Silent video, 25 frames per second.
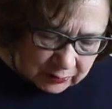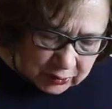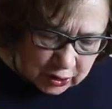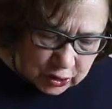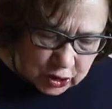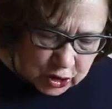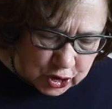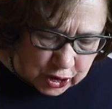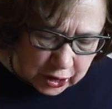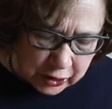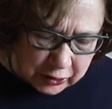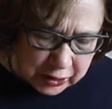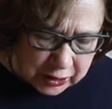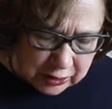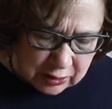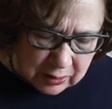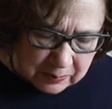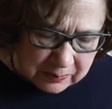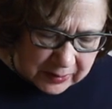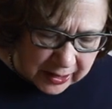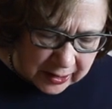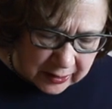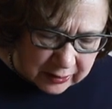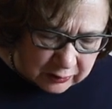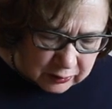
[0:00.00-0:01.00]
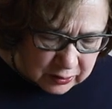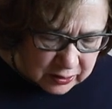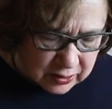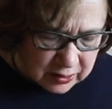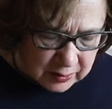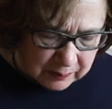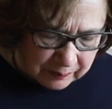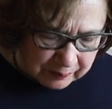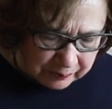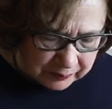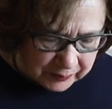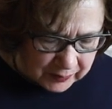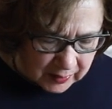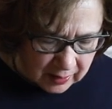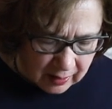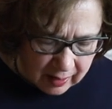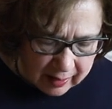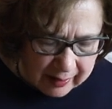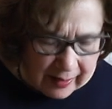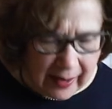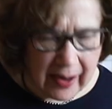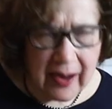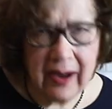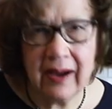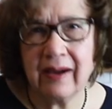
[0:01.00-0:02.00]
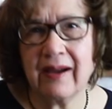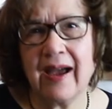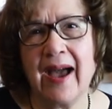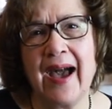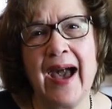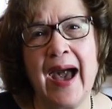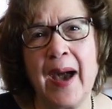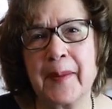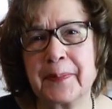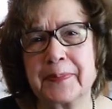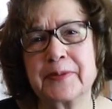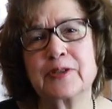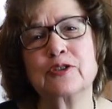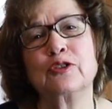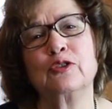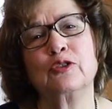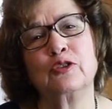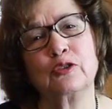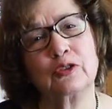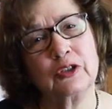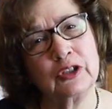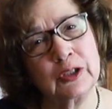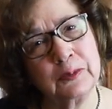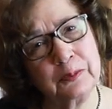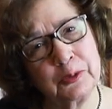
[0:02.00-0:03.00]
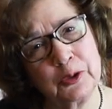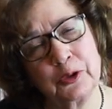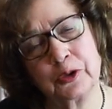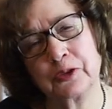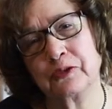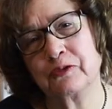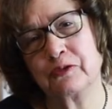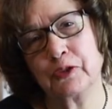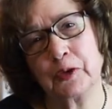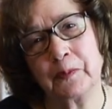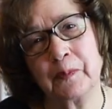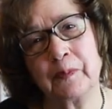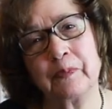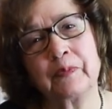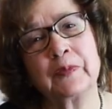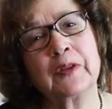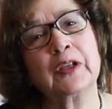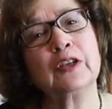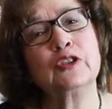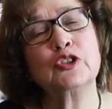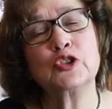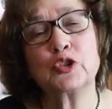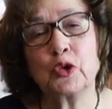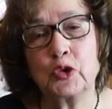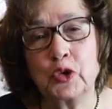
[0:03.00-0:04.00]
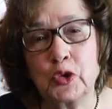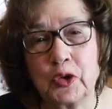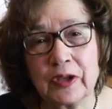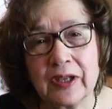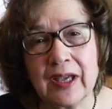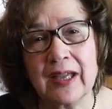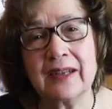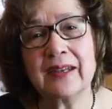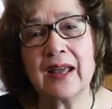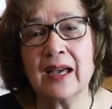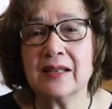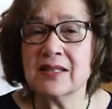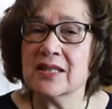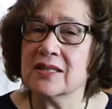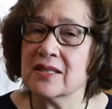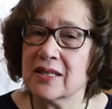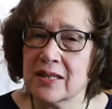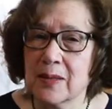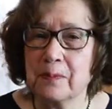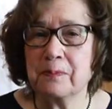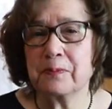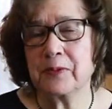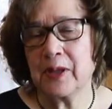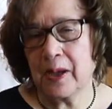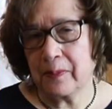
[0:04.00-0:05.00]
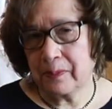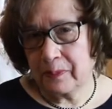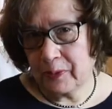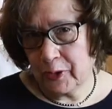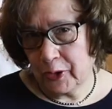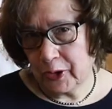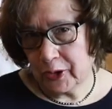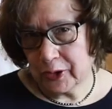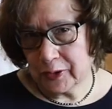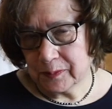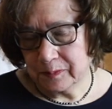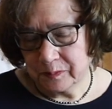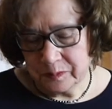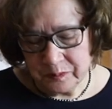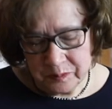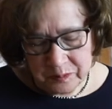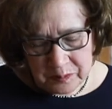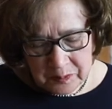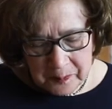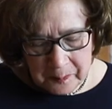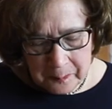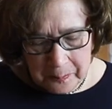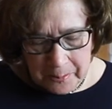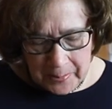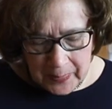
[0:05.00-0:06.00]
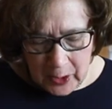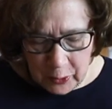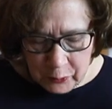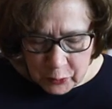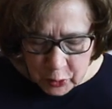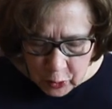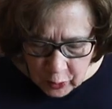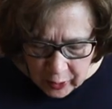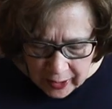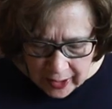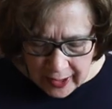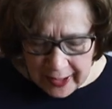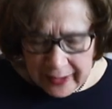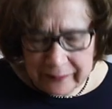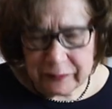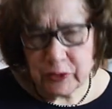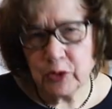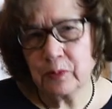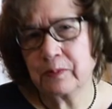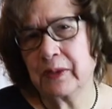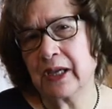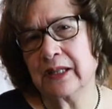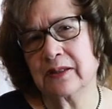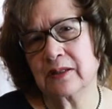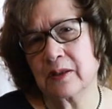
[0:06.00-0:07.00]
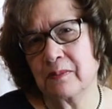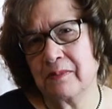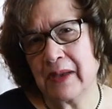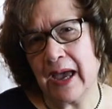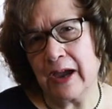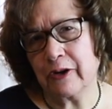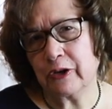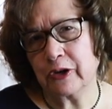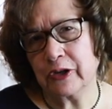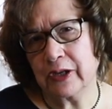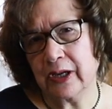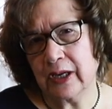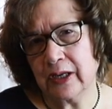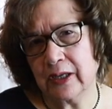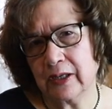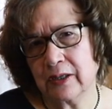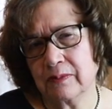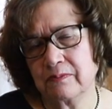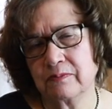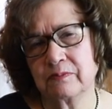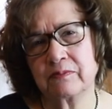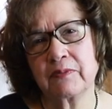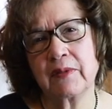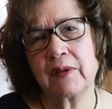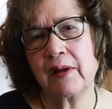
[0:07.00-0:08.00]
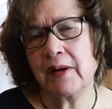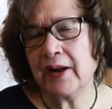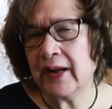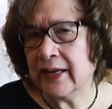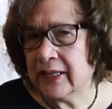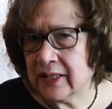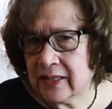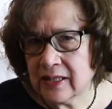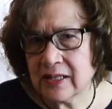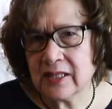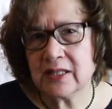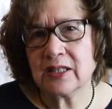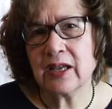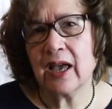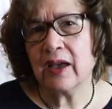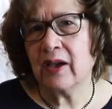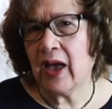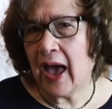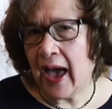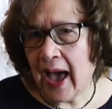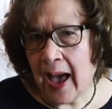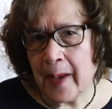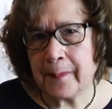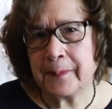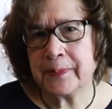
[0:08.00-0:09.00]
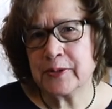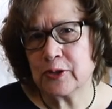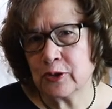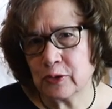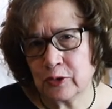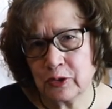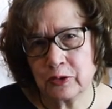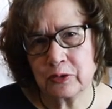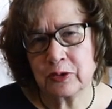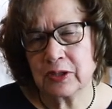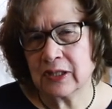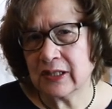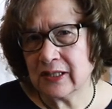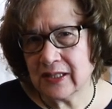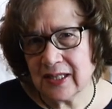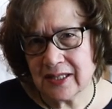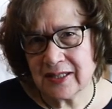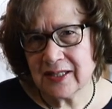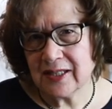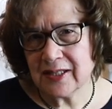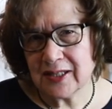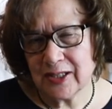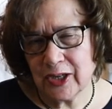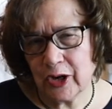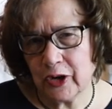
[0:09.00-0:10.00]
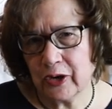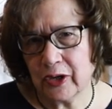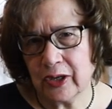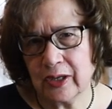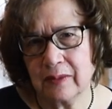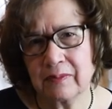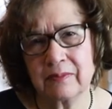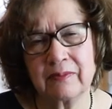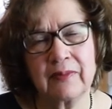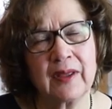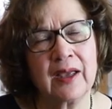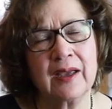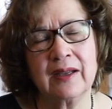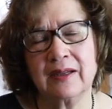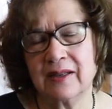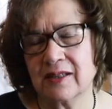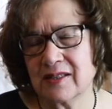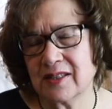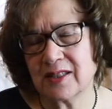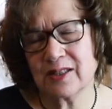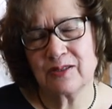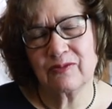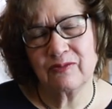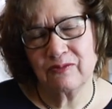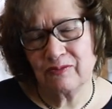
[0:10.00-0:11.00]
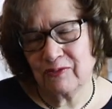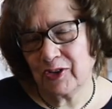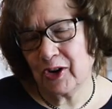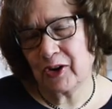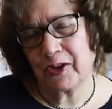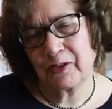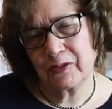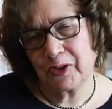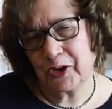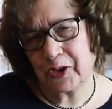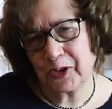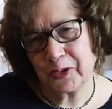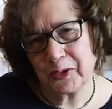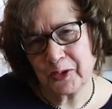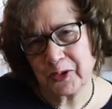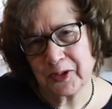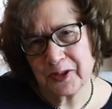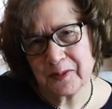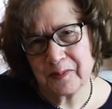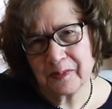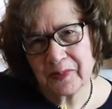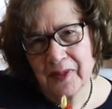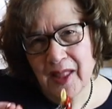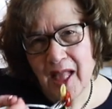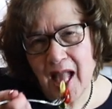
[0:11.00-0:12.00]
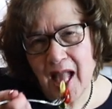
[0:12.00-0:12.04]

The cherry tomatoes are absolutely beautiful. So you cannot skip that part. You have to make the marinade. It is absolutely necessary and it's very, very good.